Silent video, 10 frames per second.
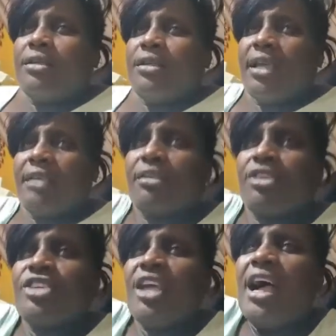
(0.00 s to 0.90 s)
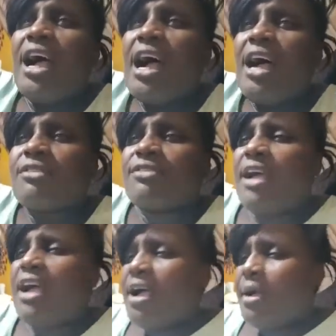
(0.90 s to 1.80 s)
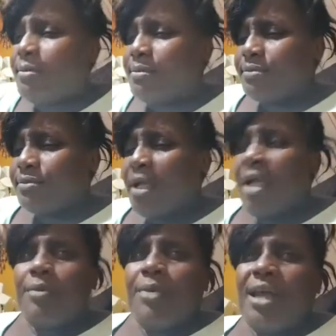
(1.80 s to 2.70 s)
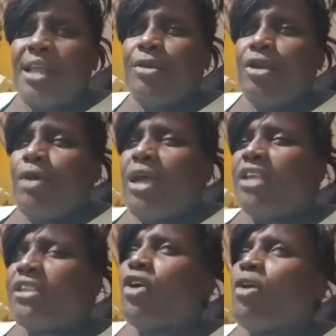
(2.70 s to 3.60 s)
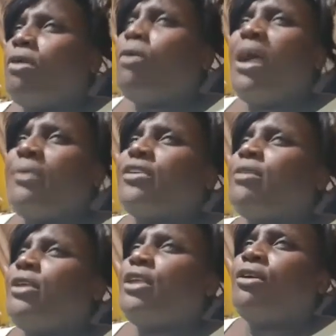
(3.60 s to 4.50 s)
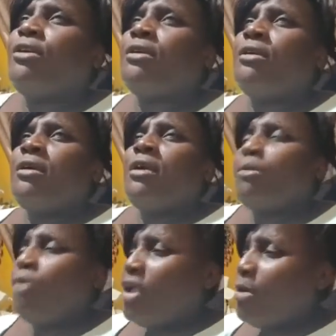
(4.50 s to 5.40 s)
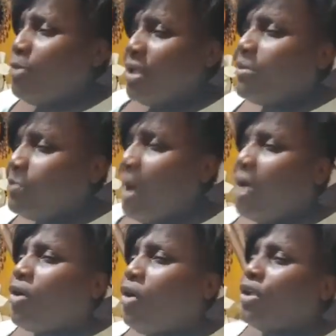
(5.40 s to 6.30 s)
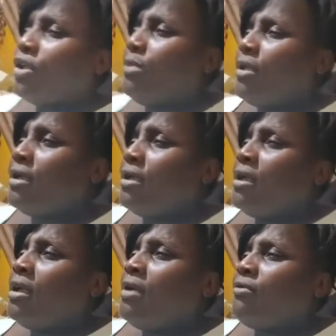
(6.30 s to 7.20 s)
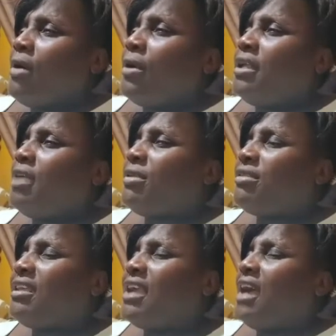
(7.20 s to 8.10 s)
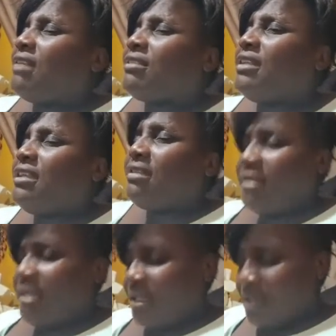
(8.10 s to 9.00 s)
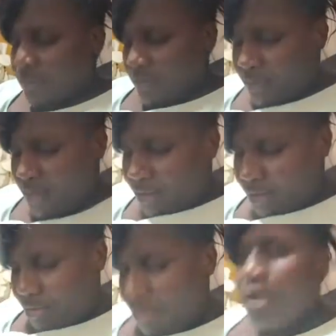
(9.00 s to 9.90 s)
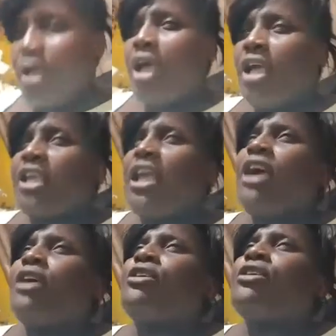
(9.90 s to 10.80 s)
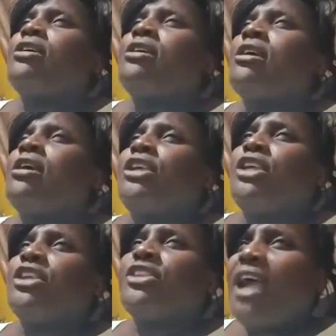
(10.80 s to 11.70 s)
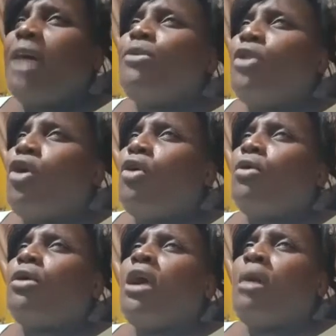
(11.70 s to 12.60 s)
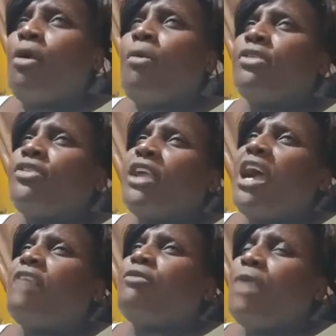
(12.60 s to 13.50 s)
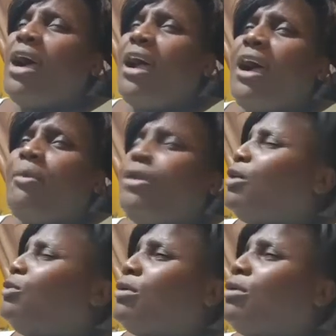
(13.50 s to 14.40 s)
Yeah, so she asks, um, I don't know why you take up my wife's give me, you know? Why you bring the pack, come give me. Our dear Missy I sneeze, sneeze every minute. Yeah. You tap now. Missy, i have what? I mean, no.